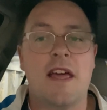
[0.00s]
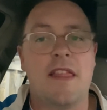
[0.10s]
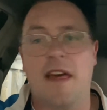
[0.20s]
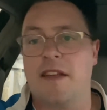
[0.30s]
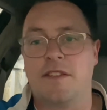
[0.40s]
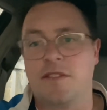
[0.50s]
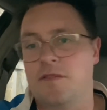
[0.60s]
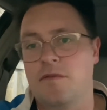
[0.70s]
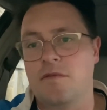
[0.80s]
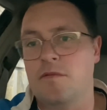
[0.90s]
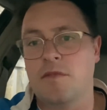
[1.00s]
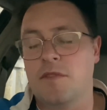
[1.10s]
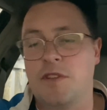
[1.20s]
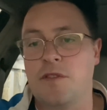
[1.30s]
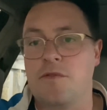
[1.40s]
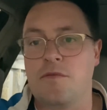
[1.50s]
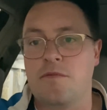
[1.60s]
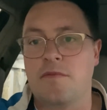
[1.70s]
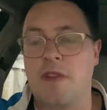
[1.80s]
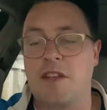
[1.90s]
that's still
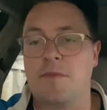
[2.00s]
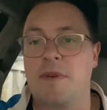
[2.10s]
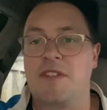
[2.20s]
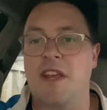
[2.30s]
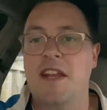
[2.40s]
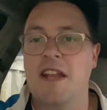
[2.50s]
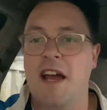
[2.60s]
yet to be seen.